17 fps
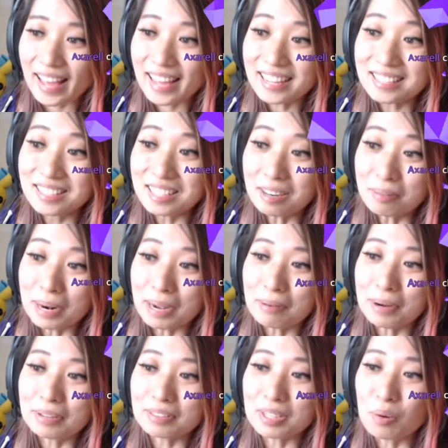Maxuro
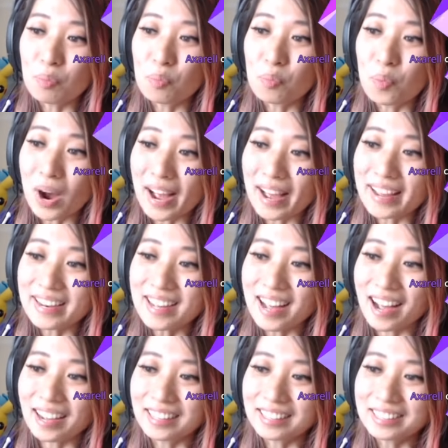with the
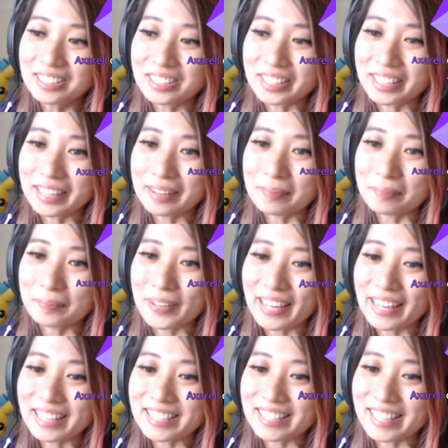100
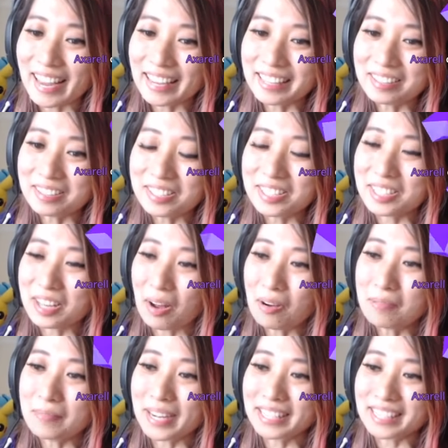bits. Thank you
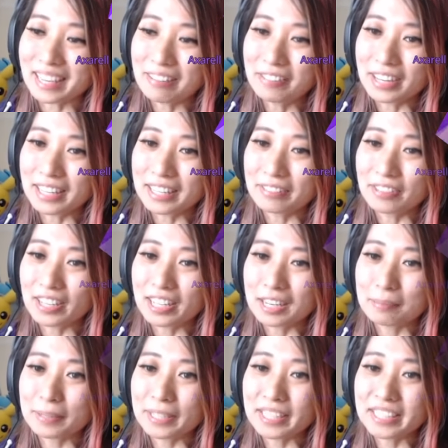so much. I really,
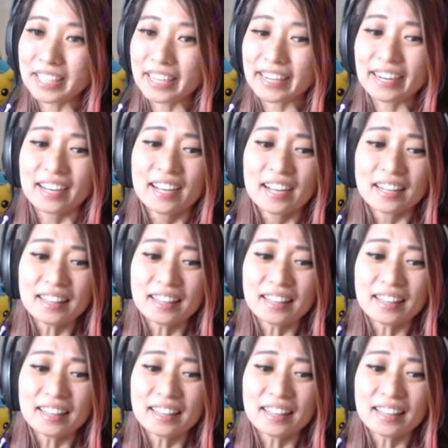really appreciate it.